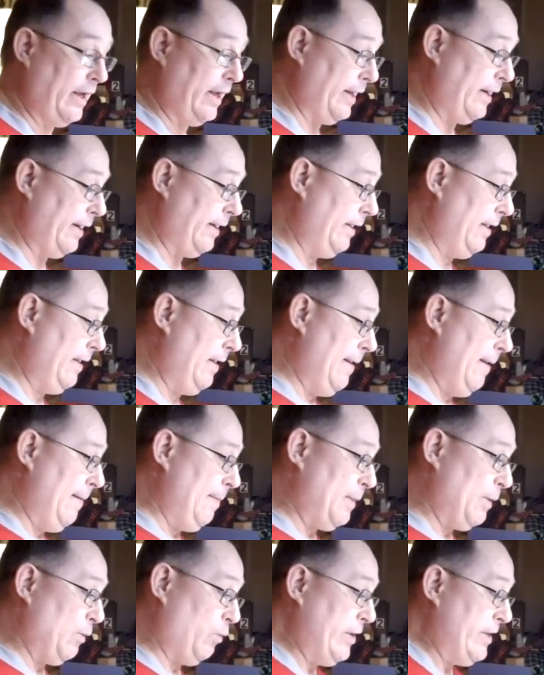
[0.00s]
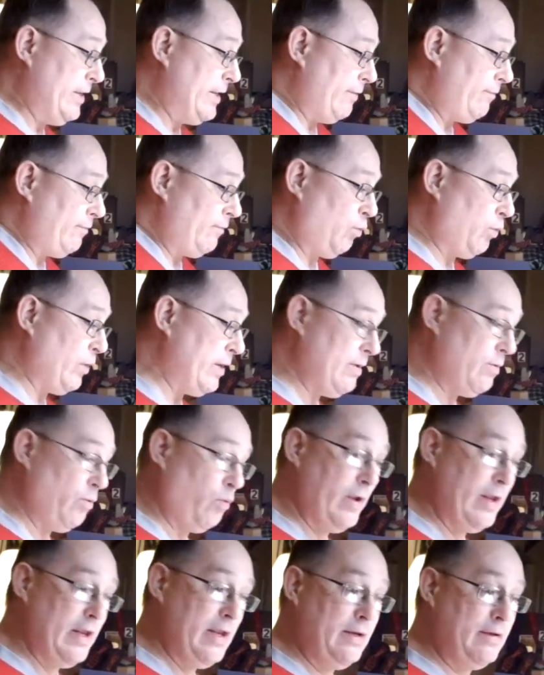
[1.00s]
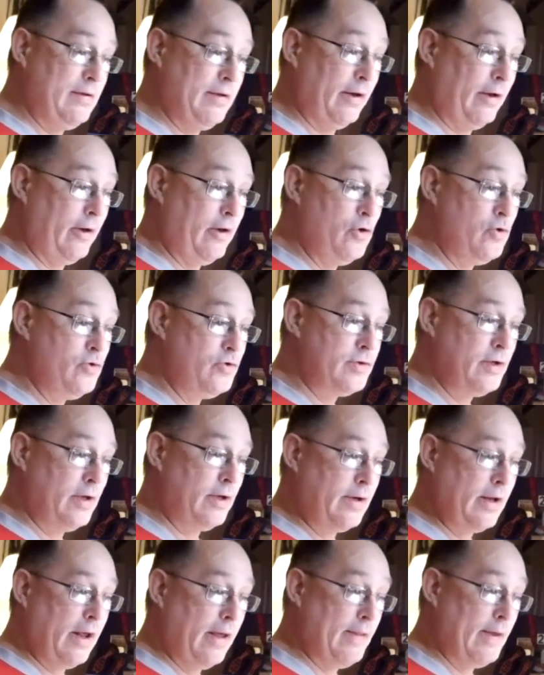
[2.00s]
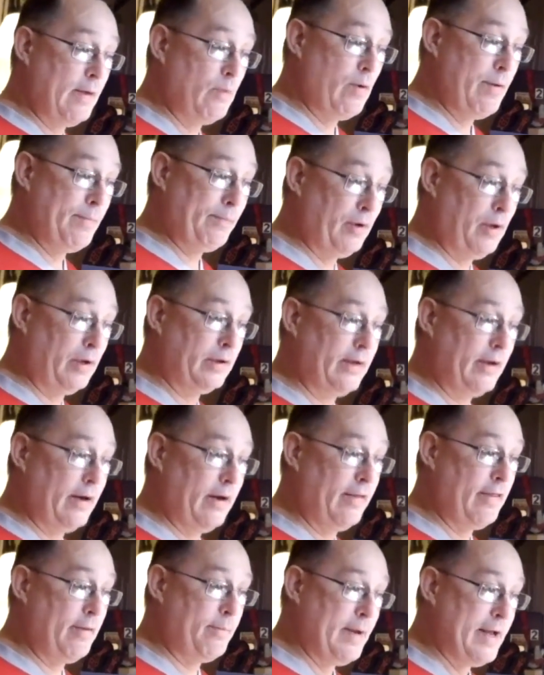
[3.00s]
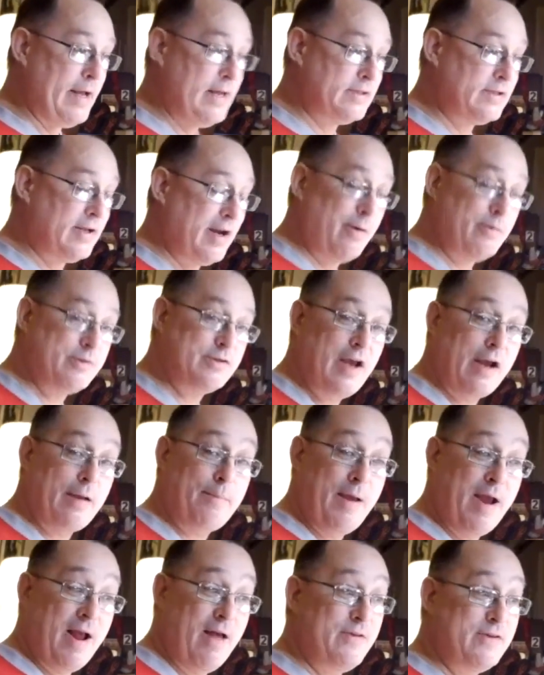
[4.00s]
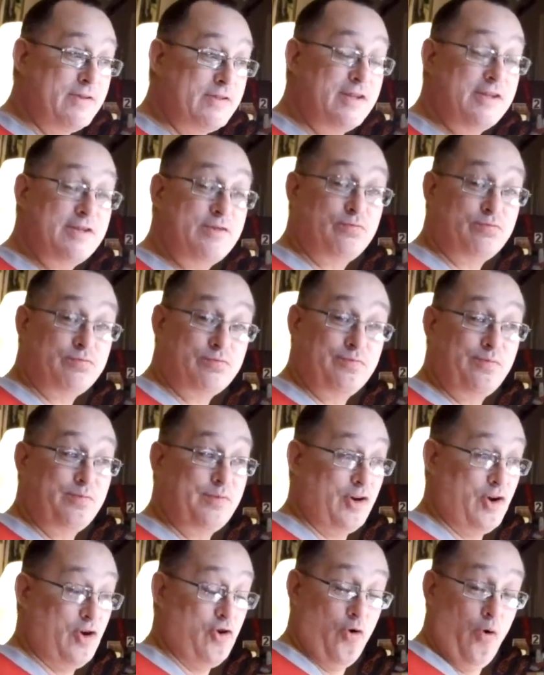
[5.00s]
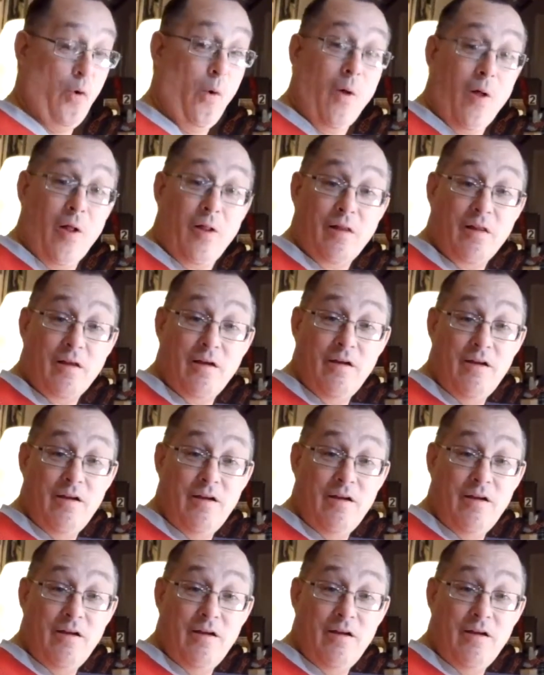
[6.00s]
And we didn't use it, and then we plugged it into the bass, and I was like, man, this is cool.